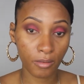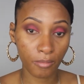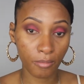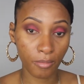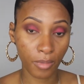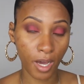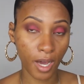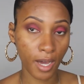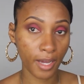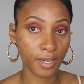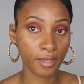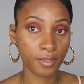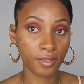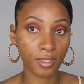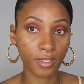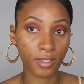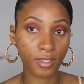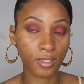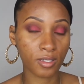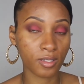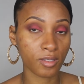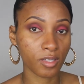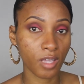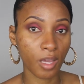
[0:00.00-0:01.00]
But honestly,
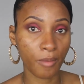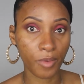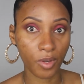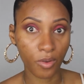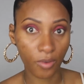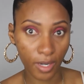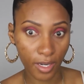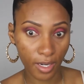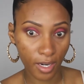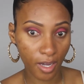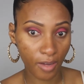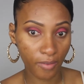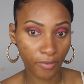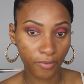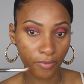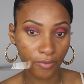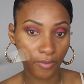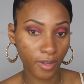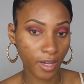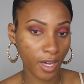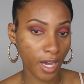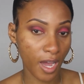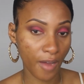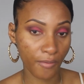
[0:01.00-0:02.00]
this is coming right
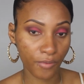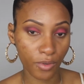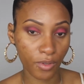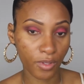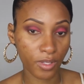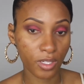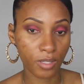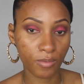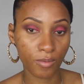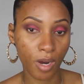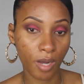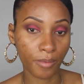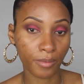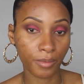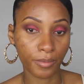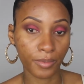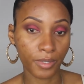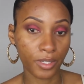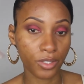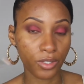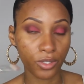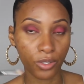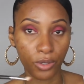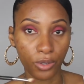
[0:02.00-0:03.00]
off after this
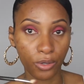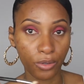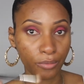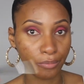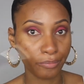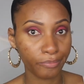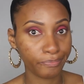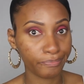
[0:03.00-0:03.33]
probably, so.